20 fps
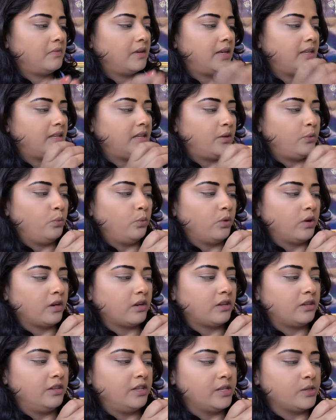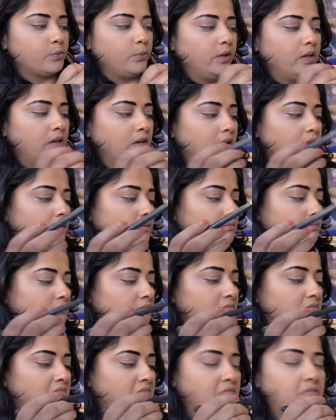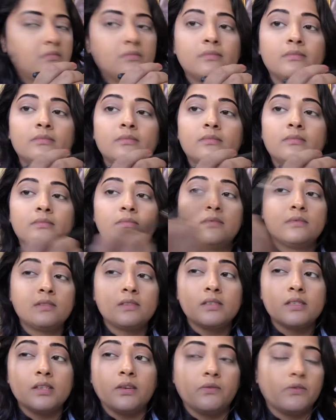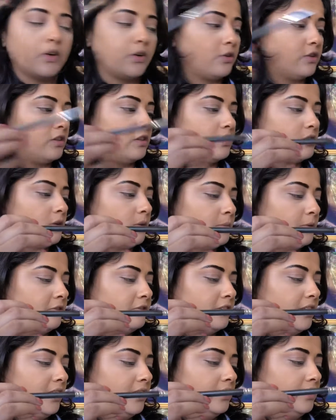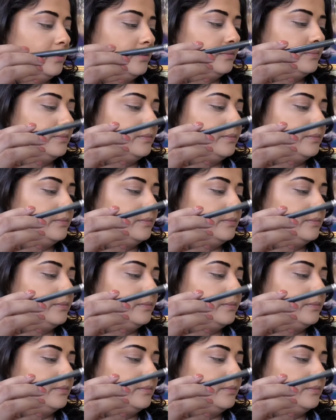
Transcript: And then work this one somewhere on the top of the eye.